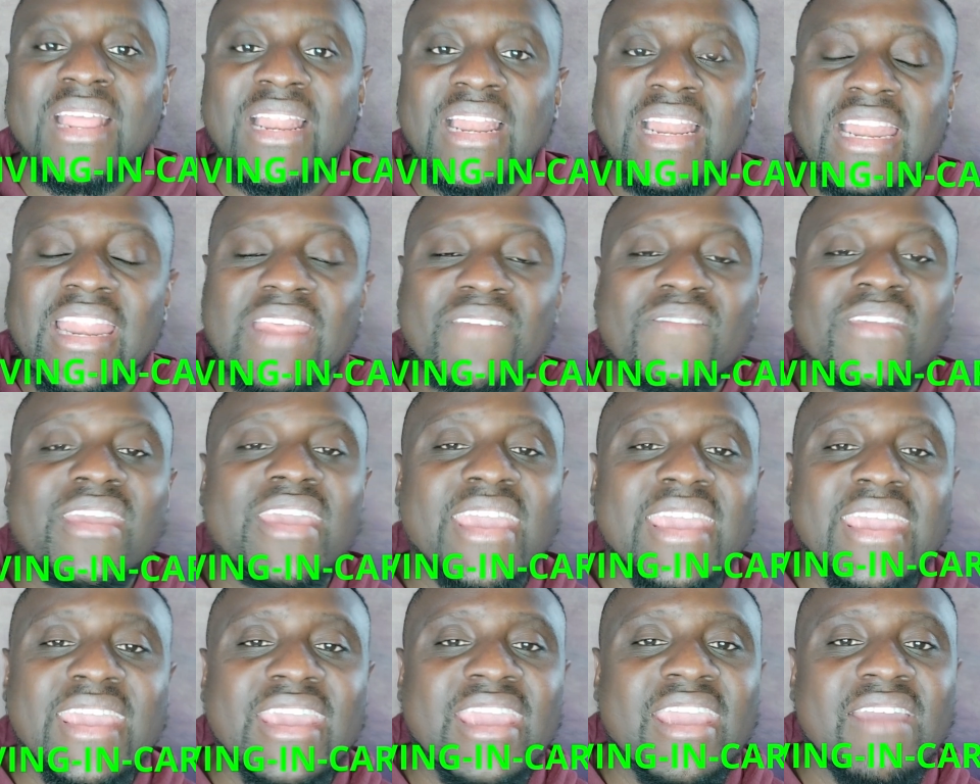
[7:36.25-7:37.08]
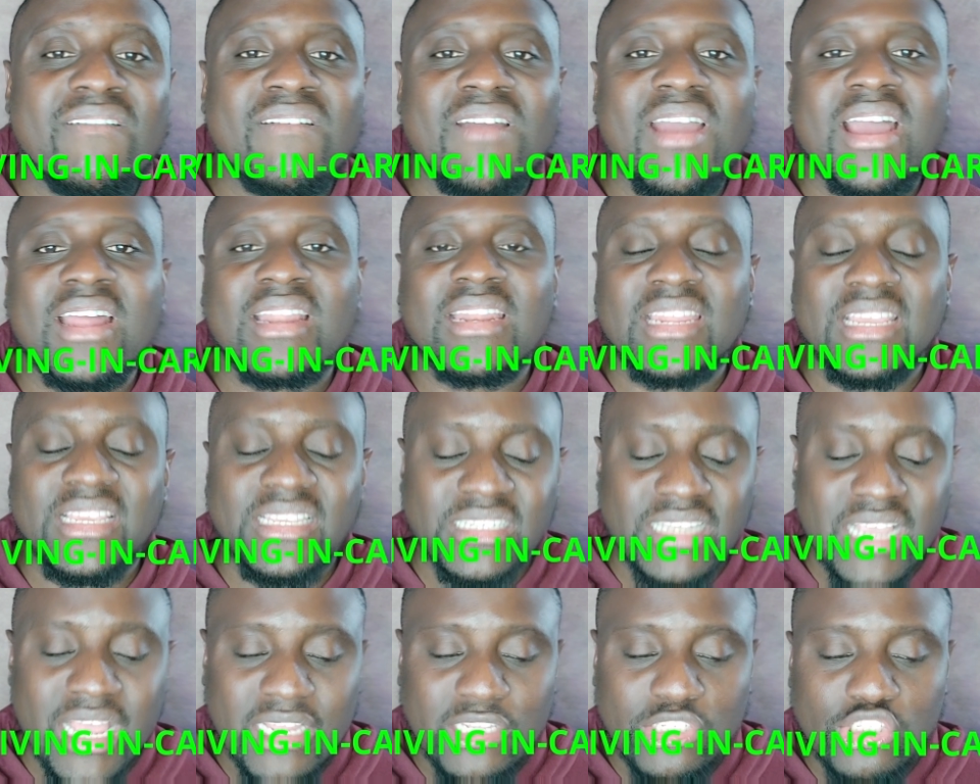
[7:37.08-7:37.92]
Living in carer,
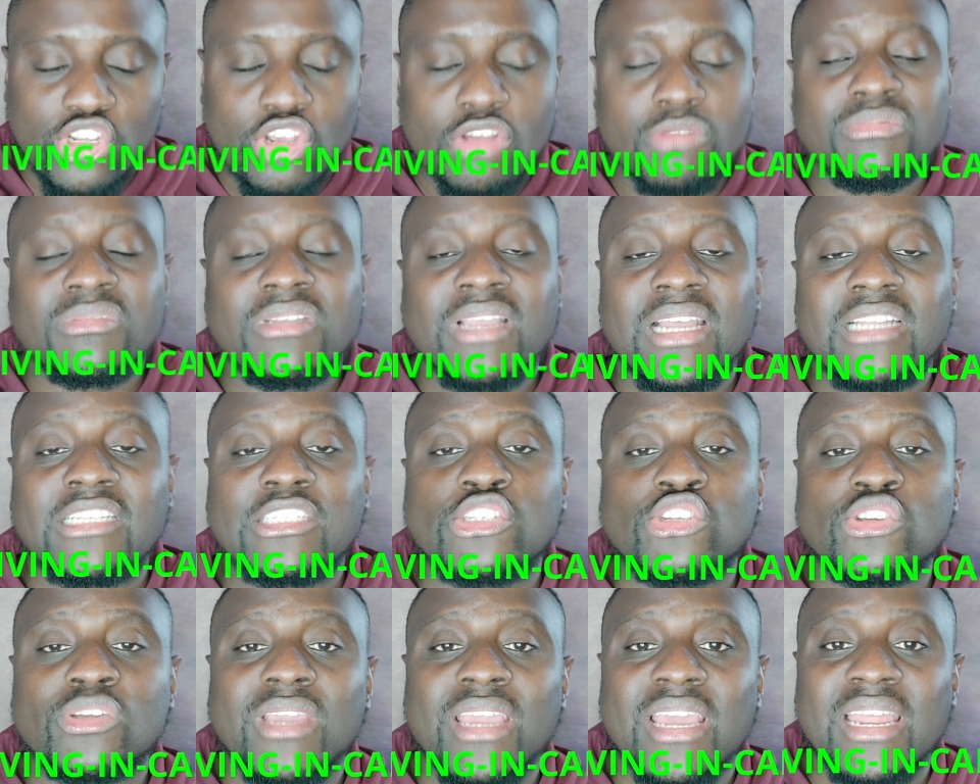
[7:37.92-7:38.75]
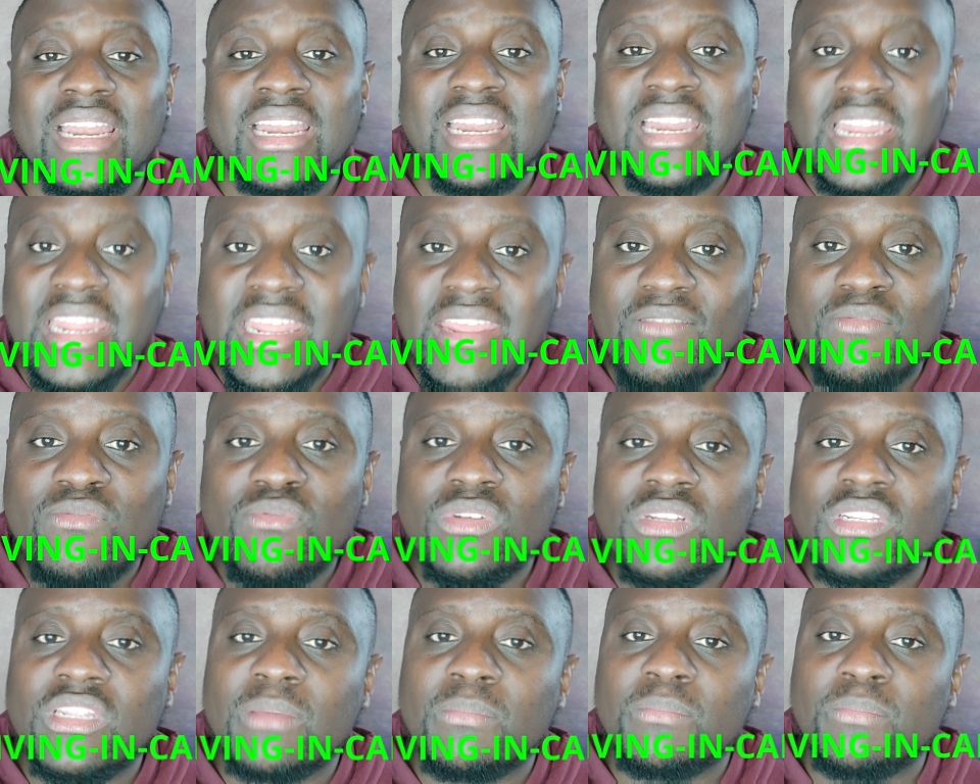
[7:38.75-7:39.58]
these are jobs that you can live
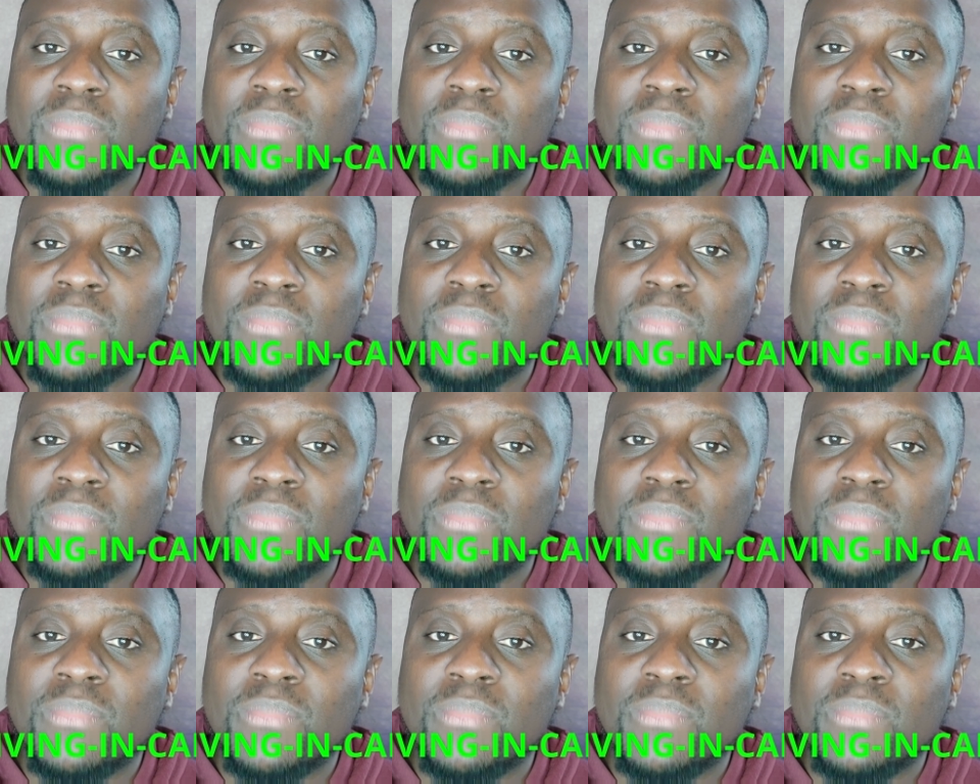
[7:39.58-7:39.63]
with the